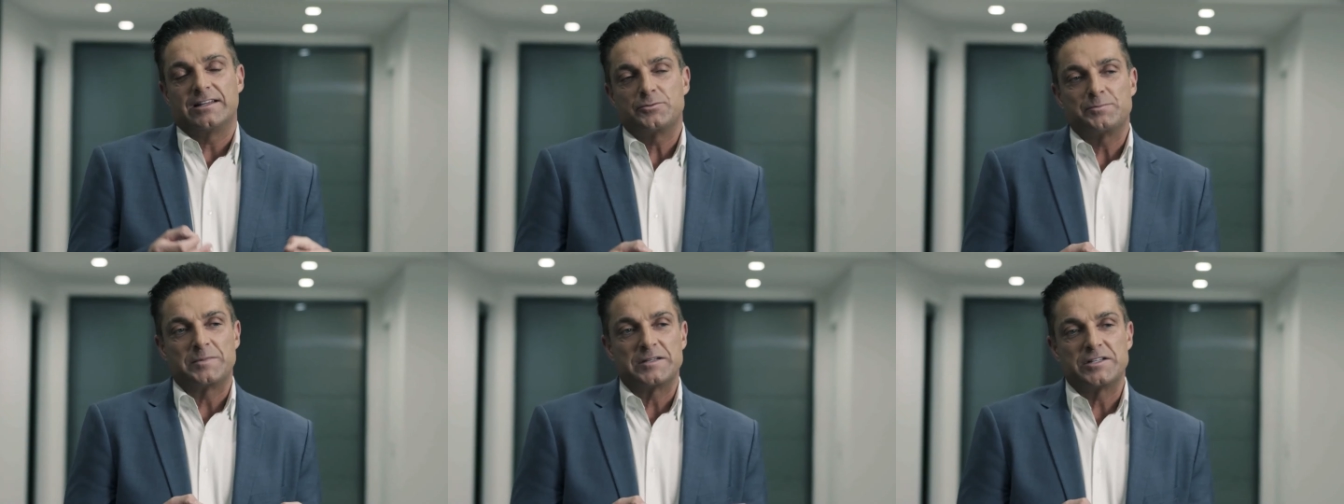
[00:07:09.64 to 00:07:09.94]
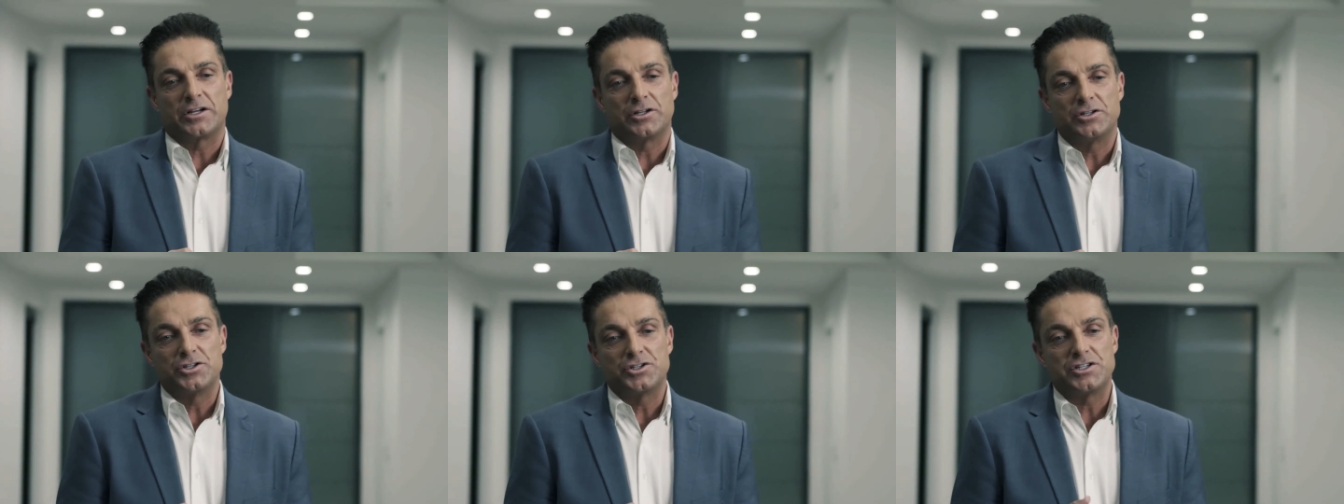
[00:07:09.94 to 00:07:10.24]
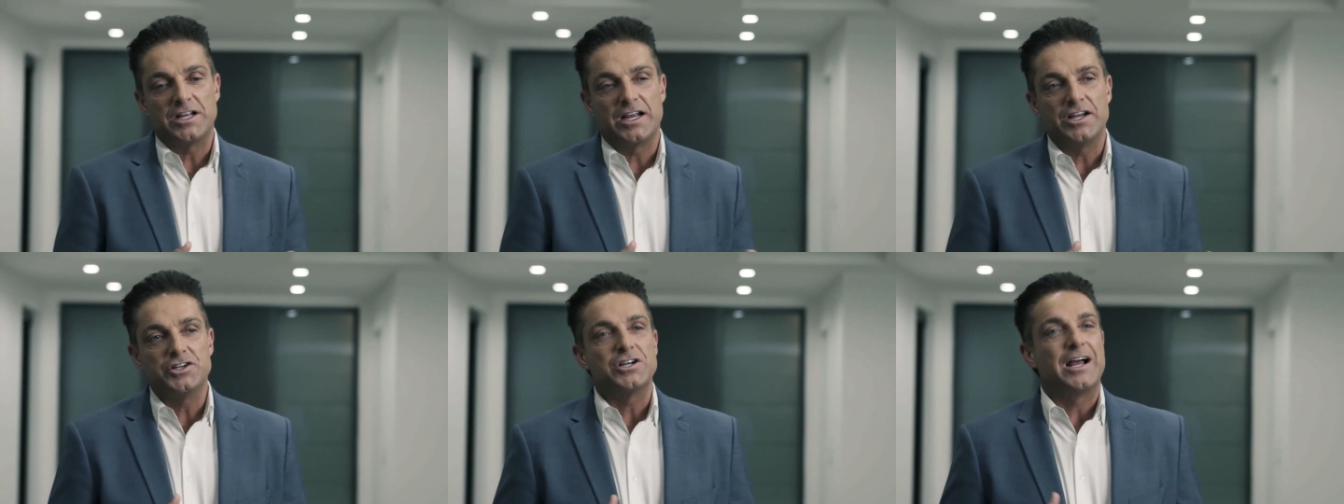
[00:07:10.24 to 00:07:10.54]
this particular
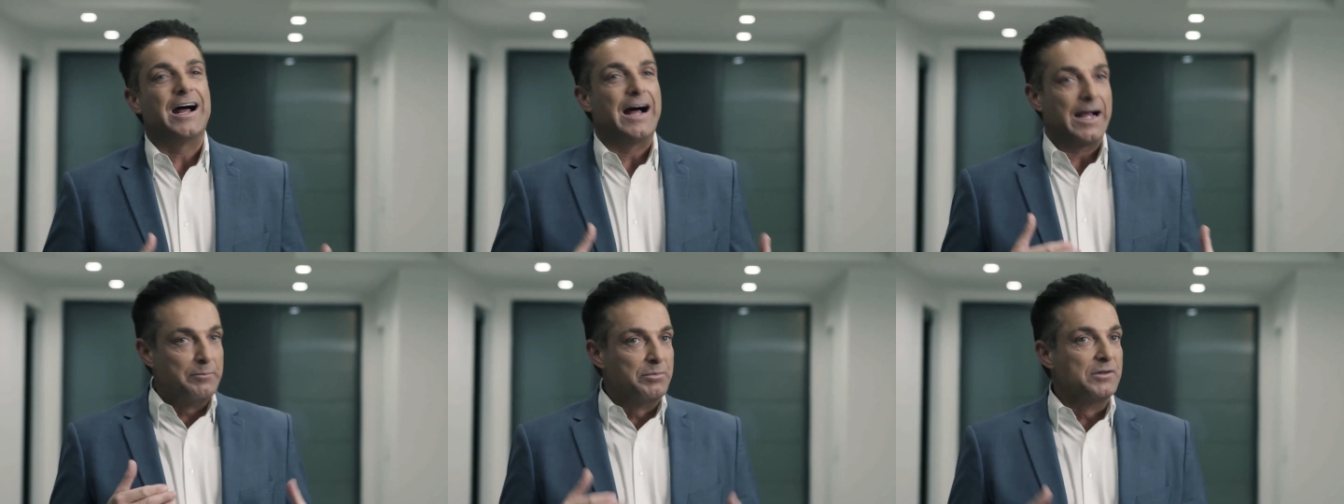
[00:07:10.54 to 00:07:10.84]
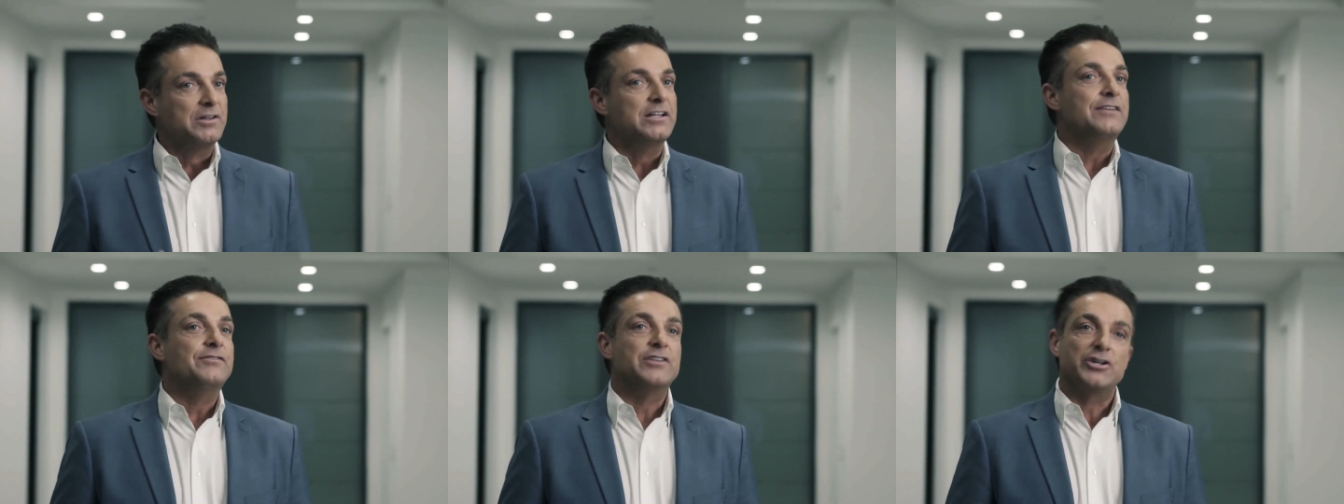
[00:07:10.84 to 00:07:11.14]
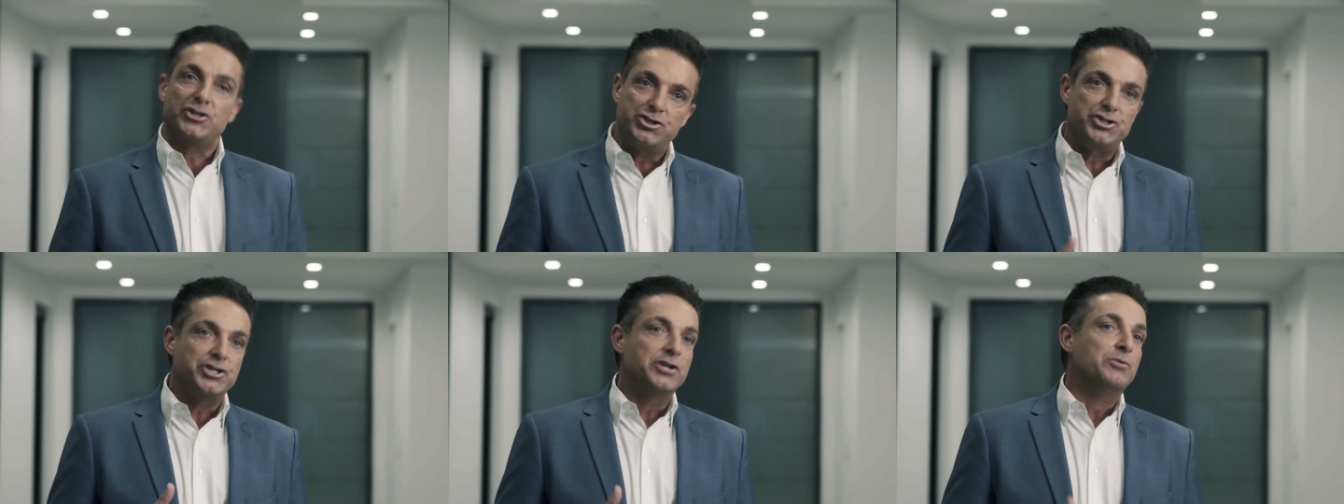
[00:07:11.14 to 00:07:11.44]
stage, I believe that
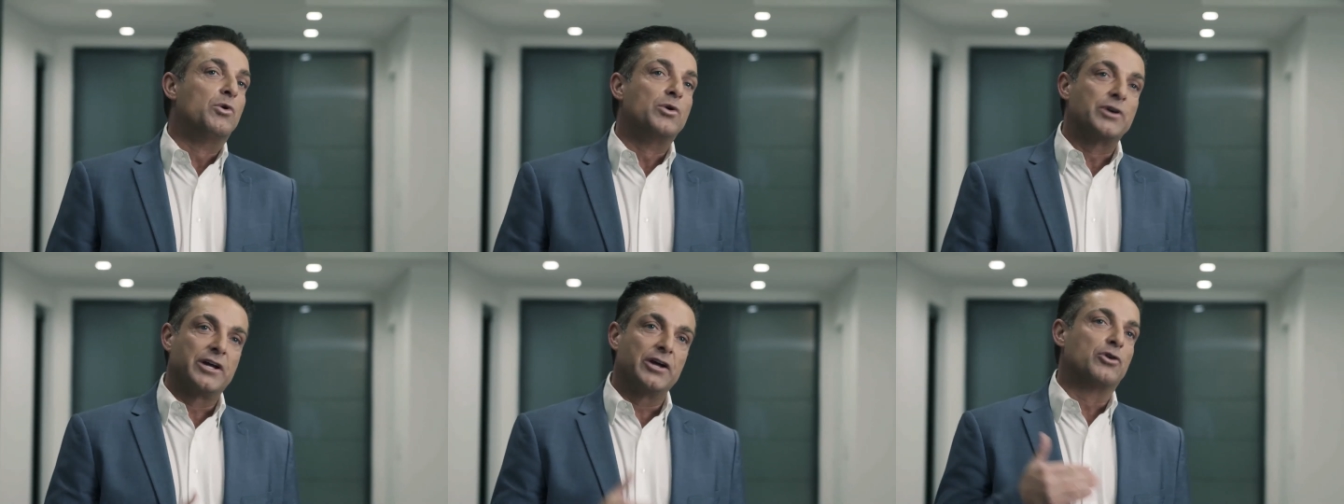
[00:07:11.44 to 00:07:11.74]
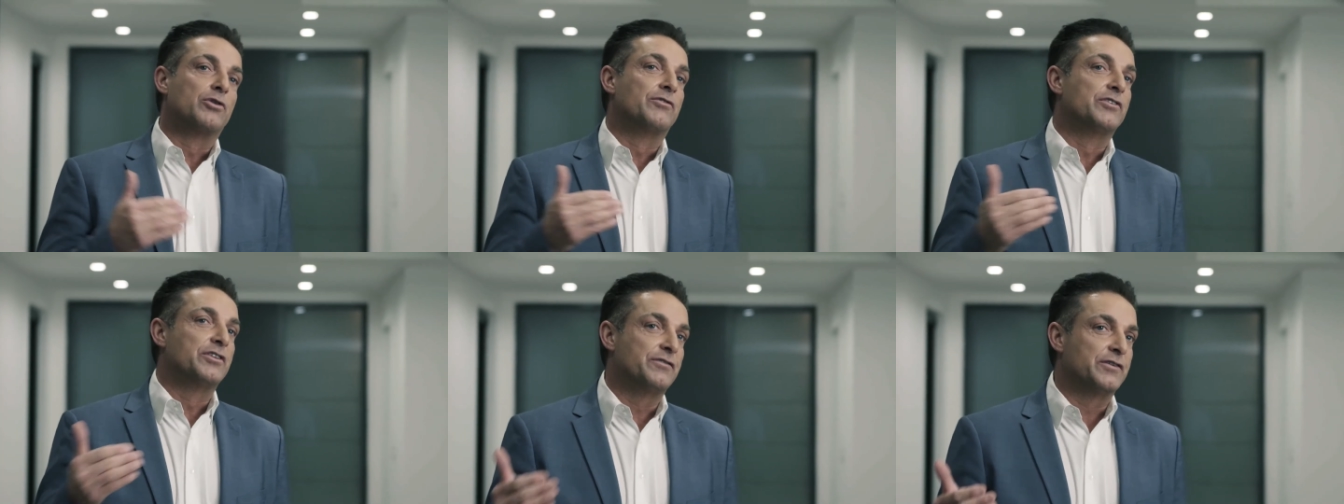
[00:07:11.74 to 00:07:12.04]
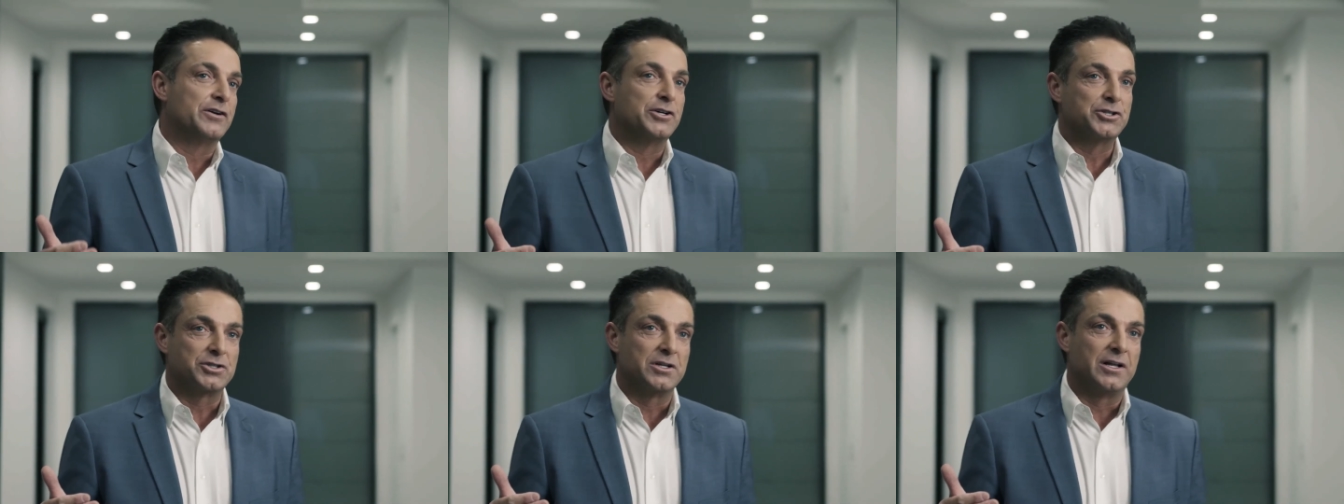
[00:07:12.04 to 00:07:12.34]
she will get over the finish